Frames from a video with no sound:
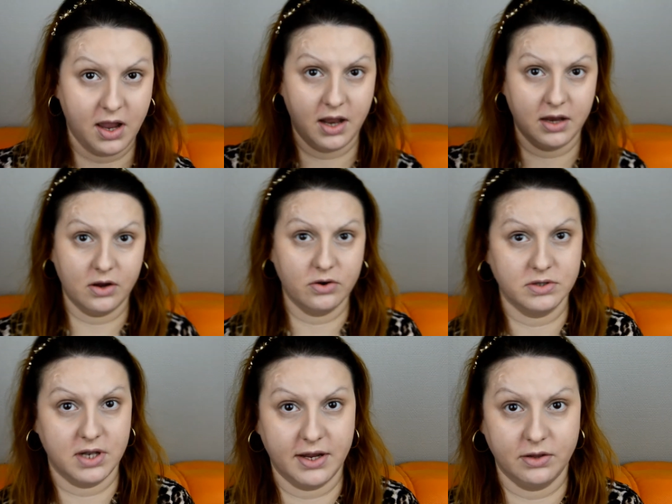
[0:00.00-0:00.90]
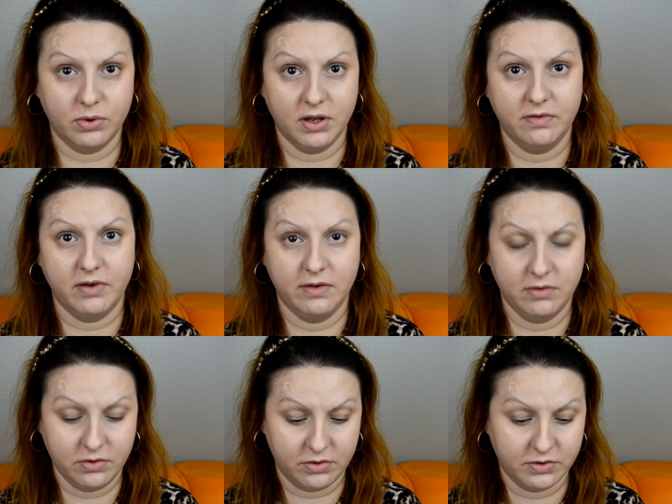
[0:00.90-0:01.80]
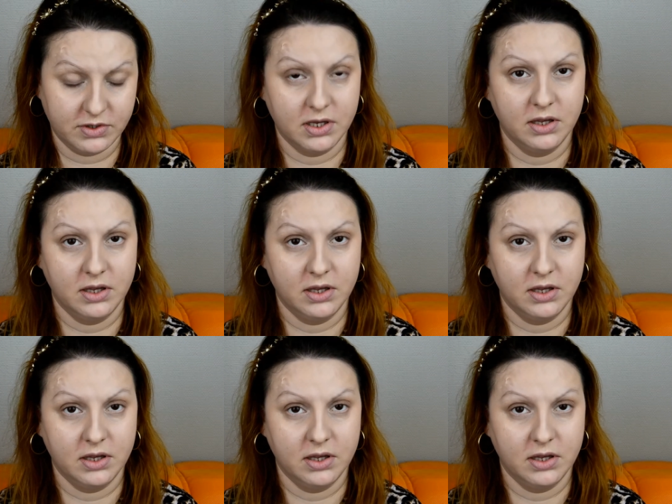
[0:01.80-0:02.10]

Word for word: and it costs like 25 euros